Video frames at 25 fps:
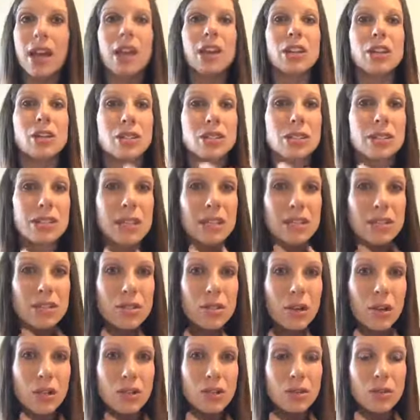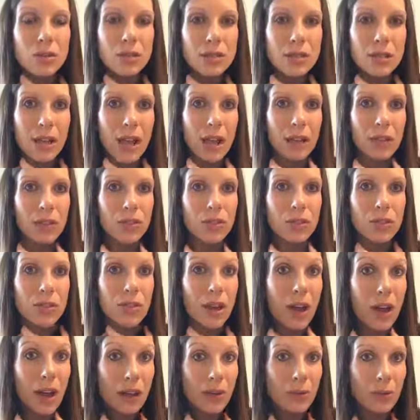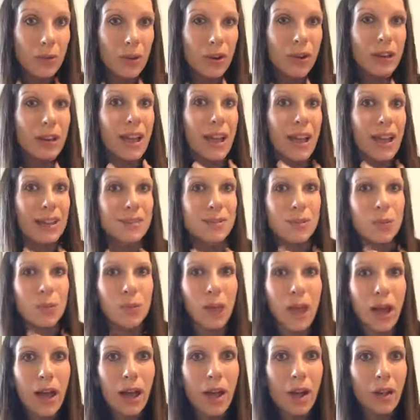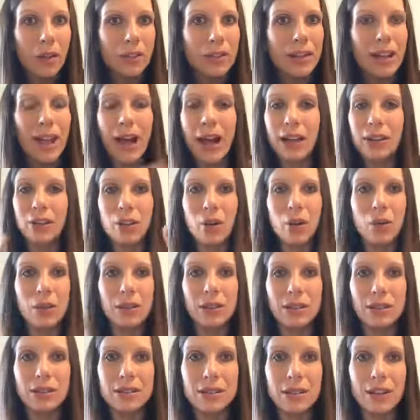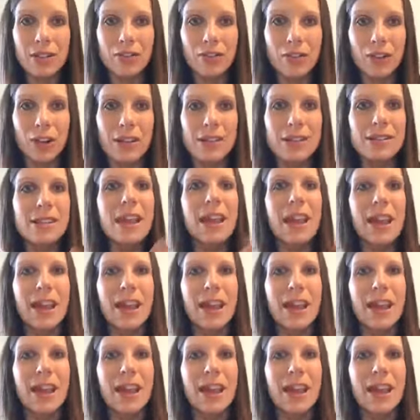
it starts to attack your thyroid as well, not knowing the difference,